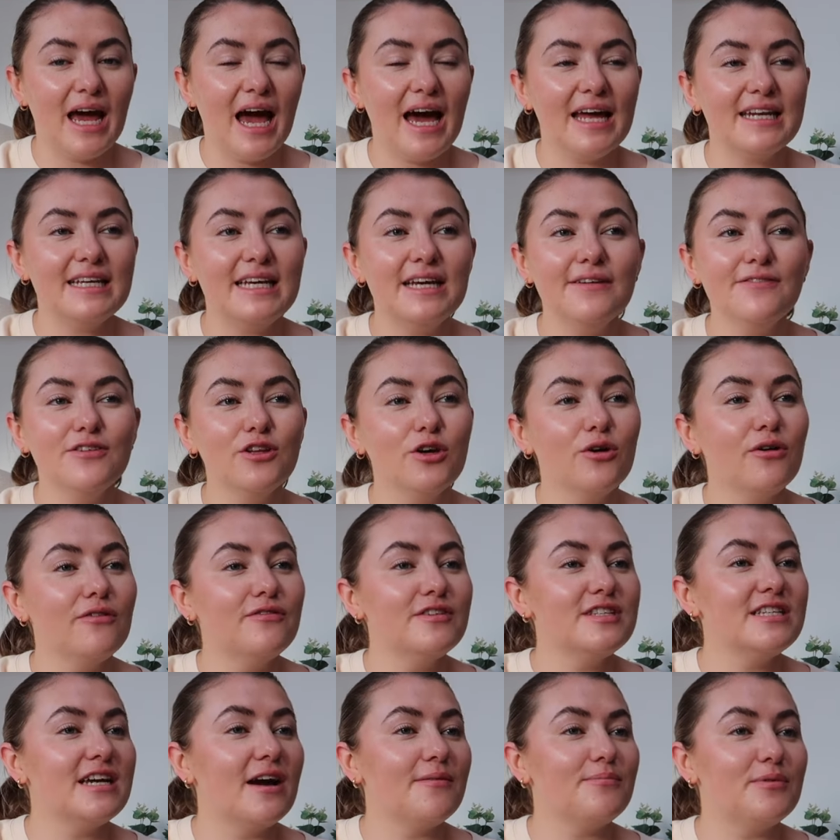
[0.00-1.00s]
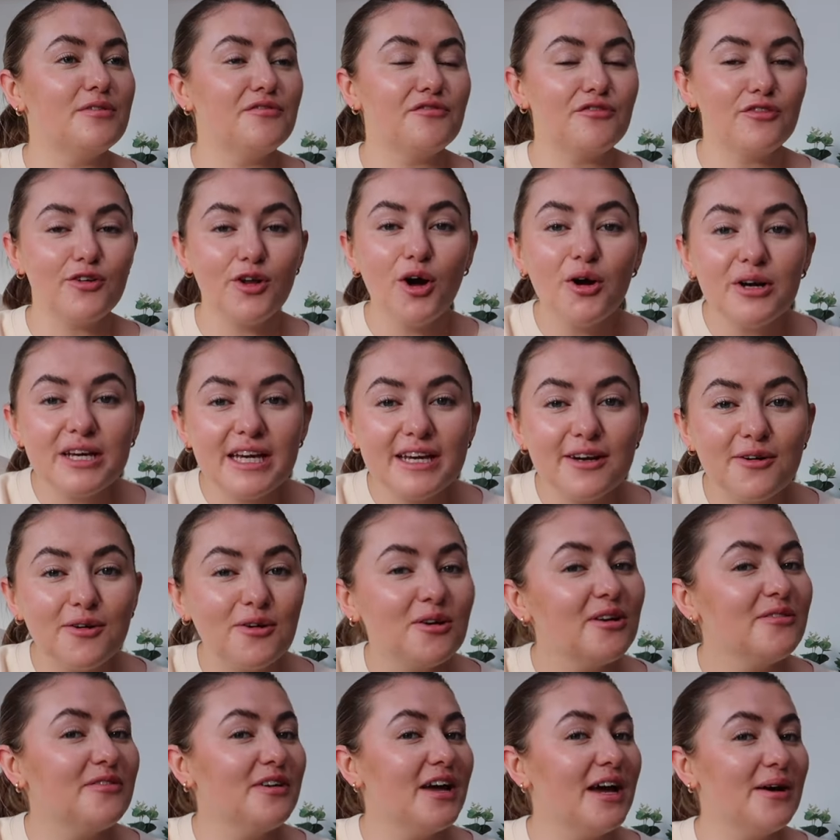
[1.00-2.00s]
And even though obviously I've been vlogging
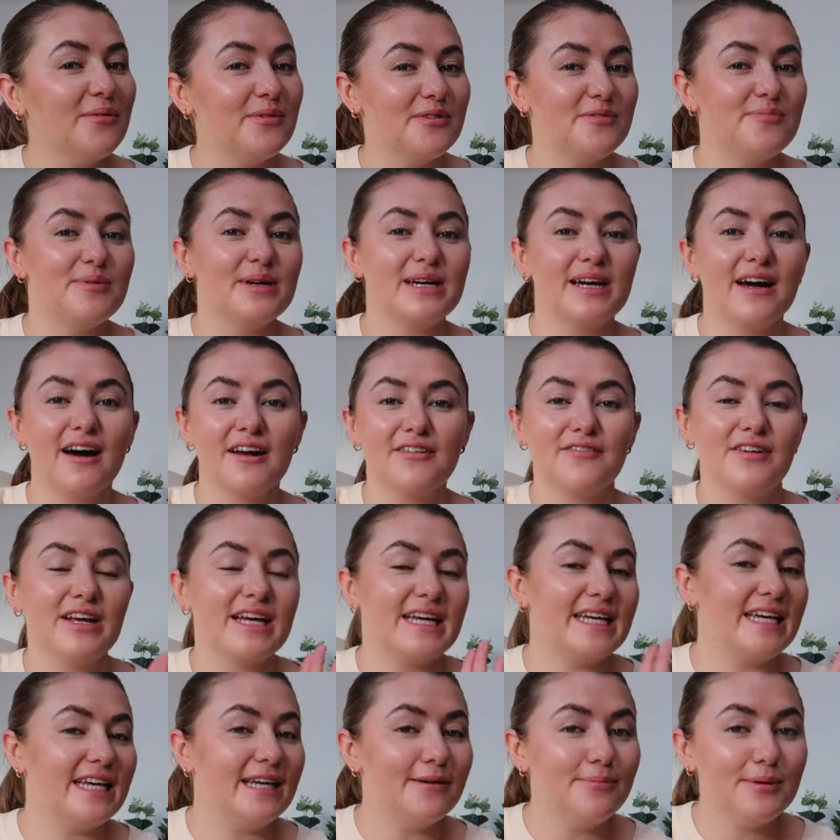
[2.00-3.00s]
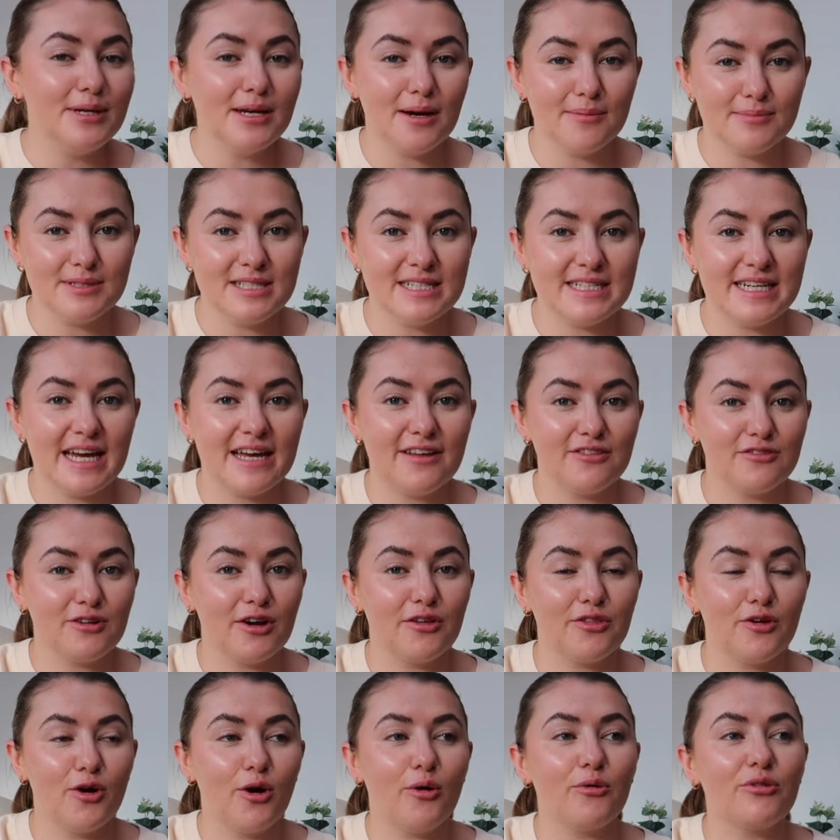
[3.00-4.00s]
all of it, we've been kind of like keeping up to date
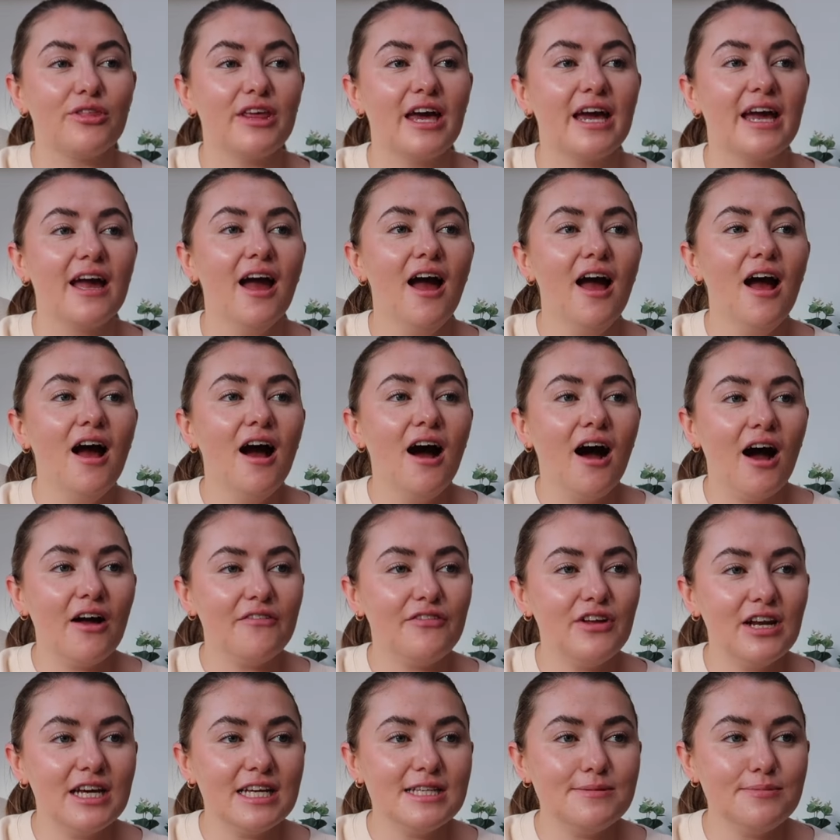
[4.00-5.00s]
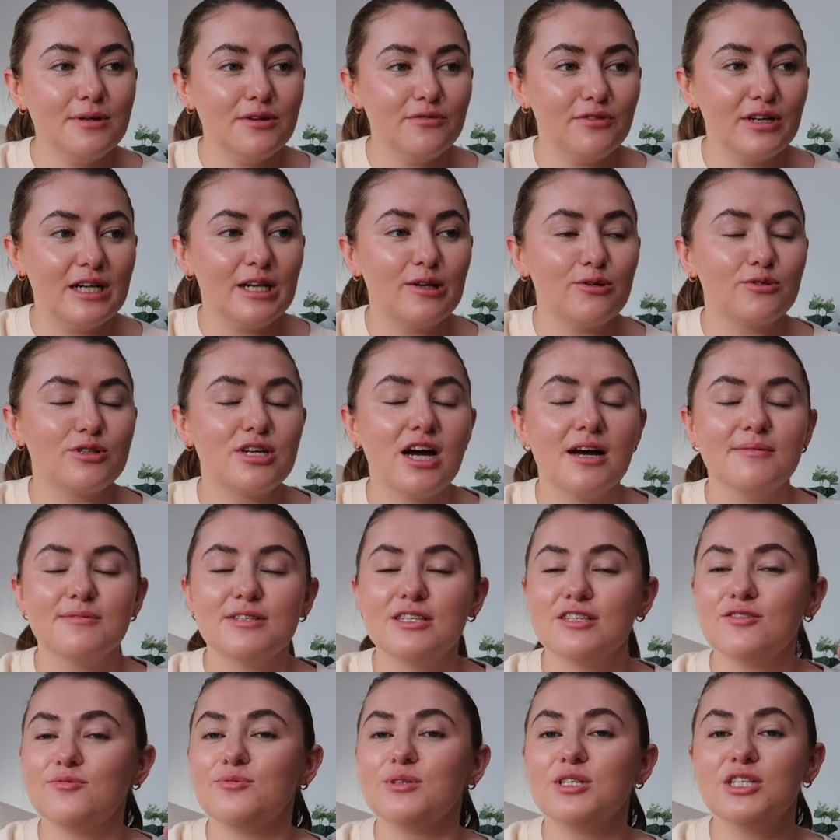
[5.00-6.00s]
throughout the whole thing, I feel like it's been a really long time
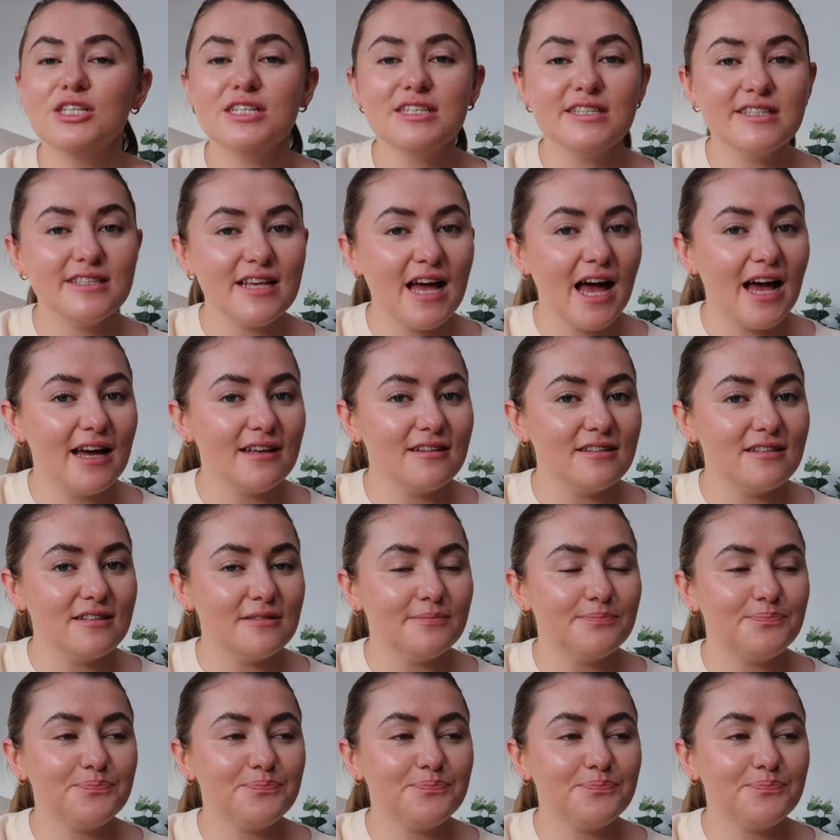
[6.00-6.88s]
since we just sat,